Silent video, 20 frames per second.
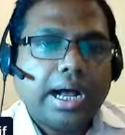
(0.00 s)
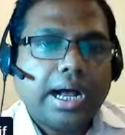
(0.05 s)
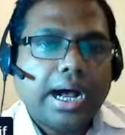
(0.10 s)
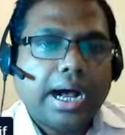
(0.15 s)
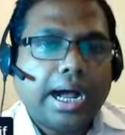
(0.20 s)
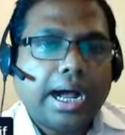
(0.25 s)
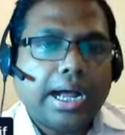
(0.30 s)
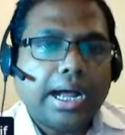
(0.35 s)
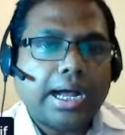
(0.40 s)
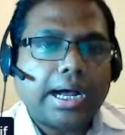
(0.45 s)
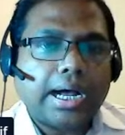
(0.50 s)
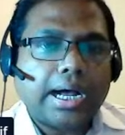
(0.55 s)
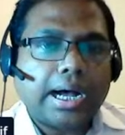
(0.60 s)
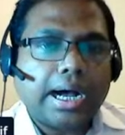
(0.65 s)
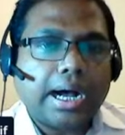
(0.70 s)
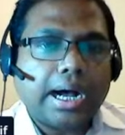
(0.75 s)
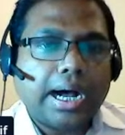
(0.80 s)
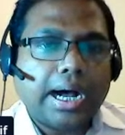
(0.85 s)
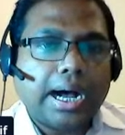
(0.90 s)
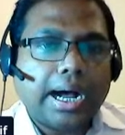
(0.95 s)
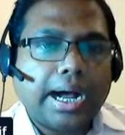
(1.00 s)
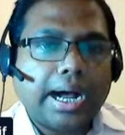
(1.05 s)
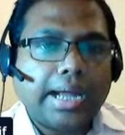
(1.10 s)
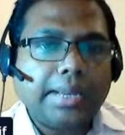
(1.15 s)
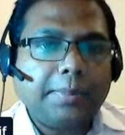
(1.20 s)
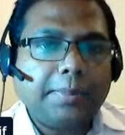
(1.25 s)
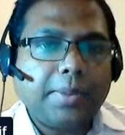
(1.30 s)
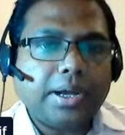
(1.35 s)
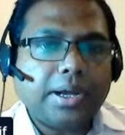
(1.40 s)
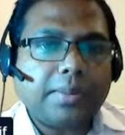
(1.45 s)

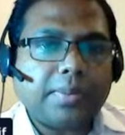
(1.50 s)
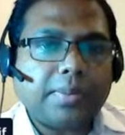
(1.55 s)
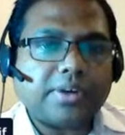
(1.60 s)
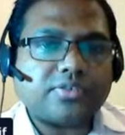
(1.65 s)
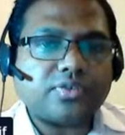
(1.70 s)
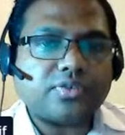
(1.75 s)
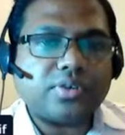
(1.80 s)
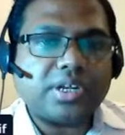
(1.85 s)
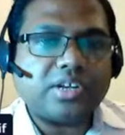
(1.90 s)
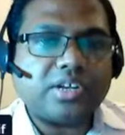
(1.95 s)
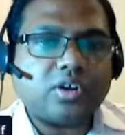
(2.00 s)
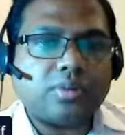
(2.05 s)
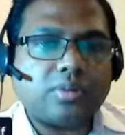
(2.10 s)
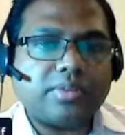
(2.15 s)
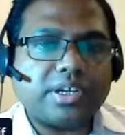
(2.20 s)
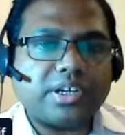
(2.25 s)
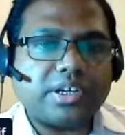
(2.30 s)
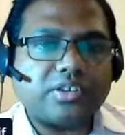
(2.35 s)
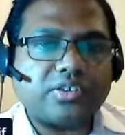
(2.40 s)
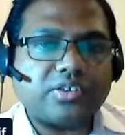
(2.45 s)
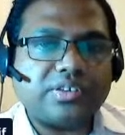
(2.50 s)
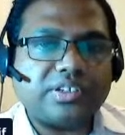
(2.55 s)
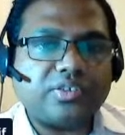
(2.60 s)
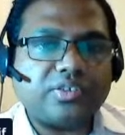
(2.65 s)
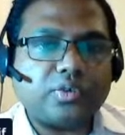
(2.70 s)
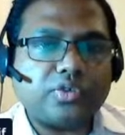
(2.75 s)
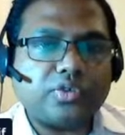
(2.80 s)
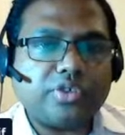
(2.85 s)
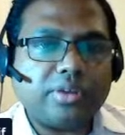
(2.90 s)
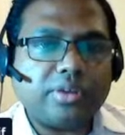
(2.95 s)
Hyper personal communication, the
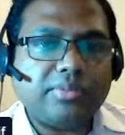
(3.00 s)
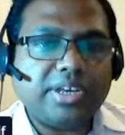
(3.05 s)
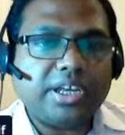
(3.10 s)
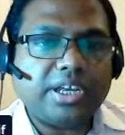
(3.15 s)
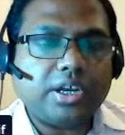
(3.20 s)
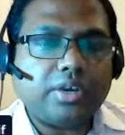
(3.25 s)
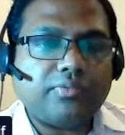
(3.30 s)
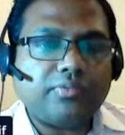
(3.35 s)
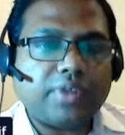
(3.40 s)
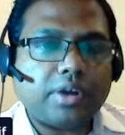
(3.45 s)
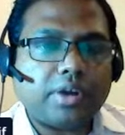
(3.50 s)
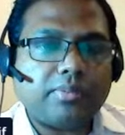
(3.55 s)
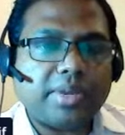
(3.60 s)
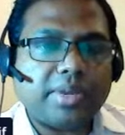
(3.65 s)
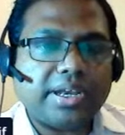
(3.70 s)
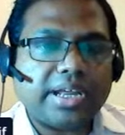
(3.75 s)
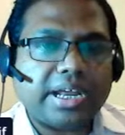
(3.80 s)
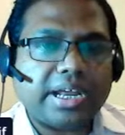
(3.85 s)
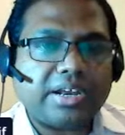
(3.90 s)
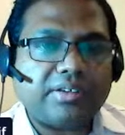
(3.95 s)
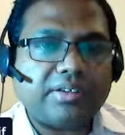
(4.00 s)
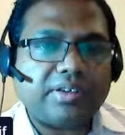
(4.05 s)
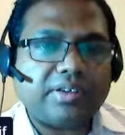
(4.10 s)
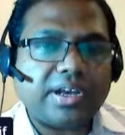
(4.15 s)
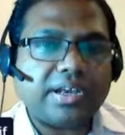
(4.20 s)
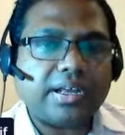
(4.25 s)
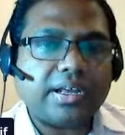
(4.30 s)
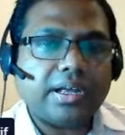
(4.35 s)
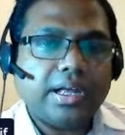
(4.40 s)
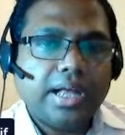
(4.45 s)
social media environment can
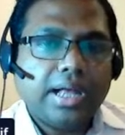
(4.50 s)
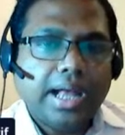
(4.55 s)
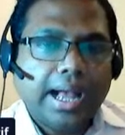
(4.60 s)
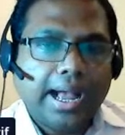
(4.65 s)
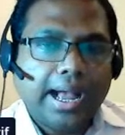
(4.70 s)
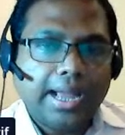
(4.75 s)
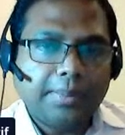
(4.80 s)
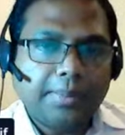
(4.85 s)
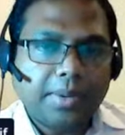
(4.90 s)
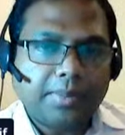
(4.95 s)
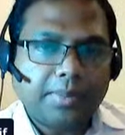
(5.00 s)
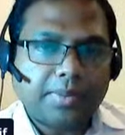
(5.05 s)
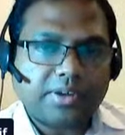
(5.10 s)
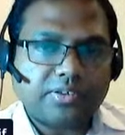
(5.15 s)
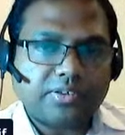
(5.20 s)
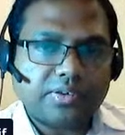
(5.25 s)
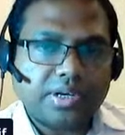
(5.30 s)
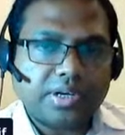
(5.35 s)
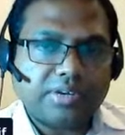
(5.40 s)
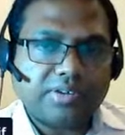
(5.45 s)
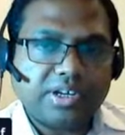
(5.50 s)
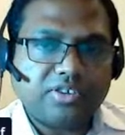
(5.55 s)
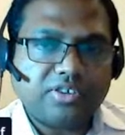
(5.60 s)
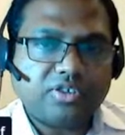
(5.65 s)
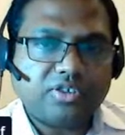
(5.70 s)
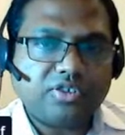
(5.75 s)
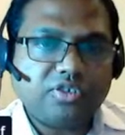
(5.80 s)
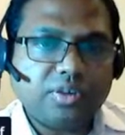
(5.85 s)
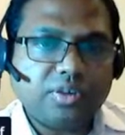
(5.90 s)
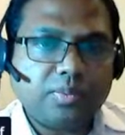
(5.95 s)
create hyper personal
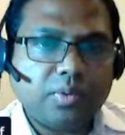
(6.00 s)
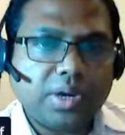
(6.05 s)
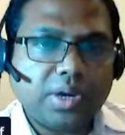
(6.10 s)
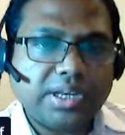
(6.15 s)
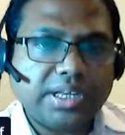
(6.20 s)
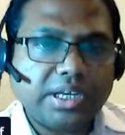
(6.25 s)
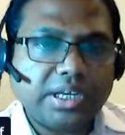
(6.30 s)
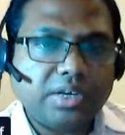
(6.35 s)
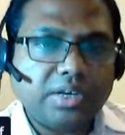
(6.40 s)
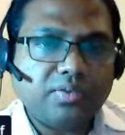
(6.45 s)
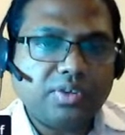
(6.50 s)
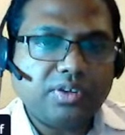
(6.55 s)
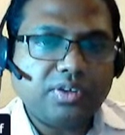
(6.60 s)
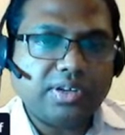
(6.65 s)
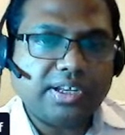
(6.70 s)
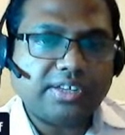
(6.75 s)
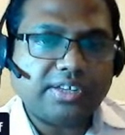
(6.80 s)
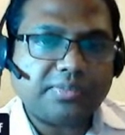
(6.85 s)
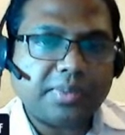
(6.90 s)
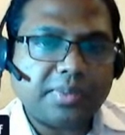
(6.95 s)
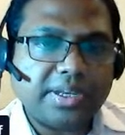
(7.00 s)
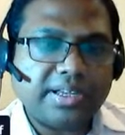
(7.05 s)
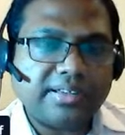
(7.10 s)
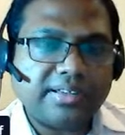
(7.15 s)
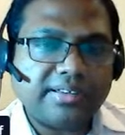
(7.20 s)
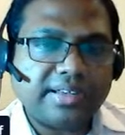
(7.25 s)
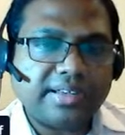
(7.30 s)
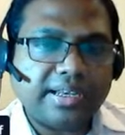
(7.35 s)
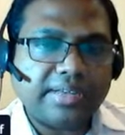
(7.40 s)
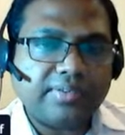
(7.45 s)
relationship where the individual
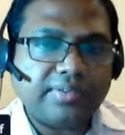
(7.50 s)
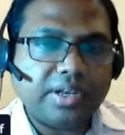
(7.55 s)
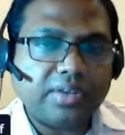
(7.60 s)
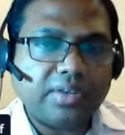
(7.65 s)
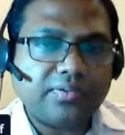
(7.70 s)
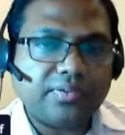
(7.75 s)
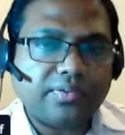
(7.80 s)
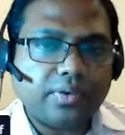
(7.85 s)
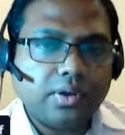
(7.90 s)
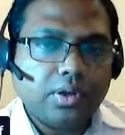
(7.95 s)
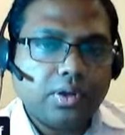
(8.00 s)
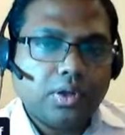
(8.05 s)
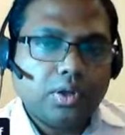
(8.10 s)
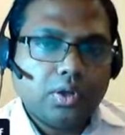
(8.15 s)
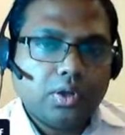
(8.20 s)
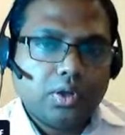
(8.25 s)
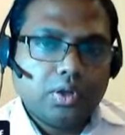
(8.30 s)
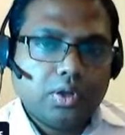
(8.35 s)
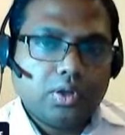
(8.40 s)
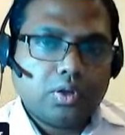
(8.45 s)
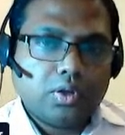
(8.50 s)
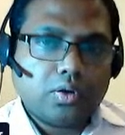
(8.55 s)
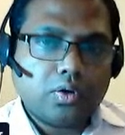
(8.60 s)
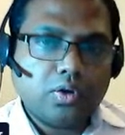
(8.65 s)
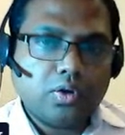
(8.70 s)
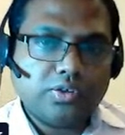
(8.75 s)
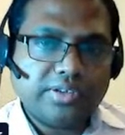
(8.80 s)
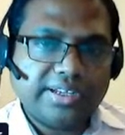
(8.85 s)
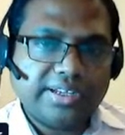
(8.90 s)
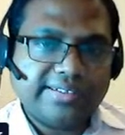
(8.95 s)
experience a level of
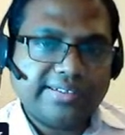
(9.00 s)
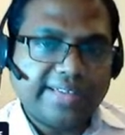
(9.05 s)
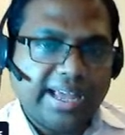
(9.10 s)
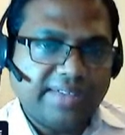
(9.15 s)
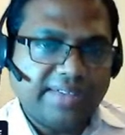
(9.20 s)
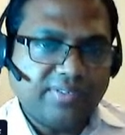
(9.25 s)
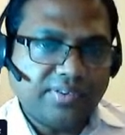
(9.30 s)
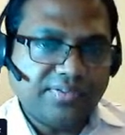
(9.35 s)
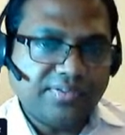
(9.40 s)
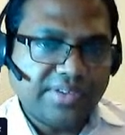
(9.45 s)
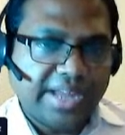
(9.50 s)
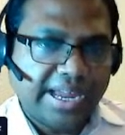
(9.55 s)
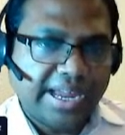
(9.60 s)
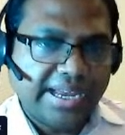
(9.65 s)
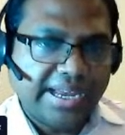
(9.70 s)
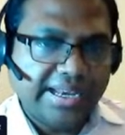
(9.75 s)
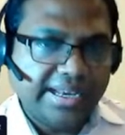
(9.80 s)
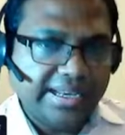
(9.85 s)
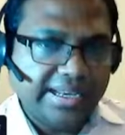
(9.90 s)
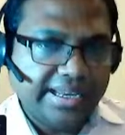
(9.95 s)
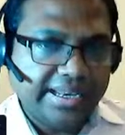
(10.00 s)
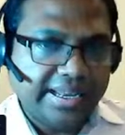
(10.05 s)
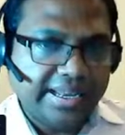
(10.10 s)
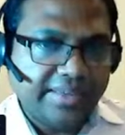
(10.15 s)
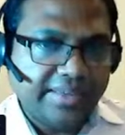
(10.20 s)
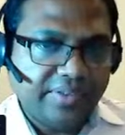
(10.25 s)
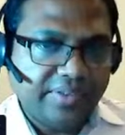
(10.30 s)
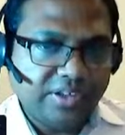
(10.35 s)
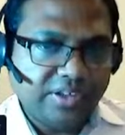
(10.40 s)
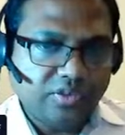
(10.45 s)
closeness above gain in
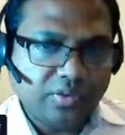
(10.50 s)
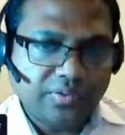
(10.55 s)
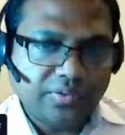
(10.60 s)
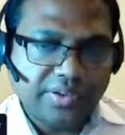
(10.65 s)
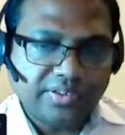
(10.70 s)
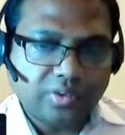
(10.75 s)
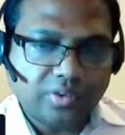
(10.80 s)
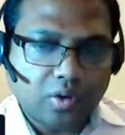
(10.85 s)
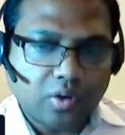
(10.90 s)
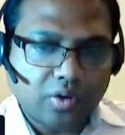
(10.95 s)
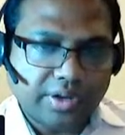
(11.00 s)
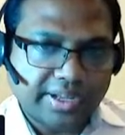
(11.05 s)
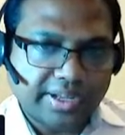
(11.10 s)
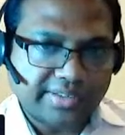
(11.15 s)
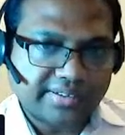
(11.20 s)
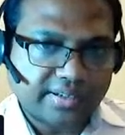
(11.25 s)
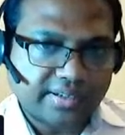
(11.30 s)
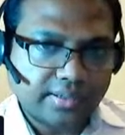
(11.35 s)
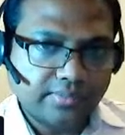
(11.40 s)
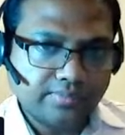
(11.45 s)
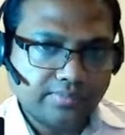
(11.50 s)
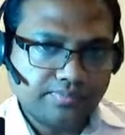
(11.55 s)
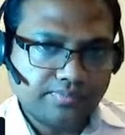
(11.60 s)
a face-to-face context.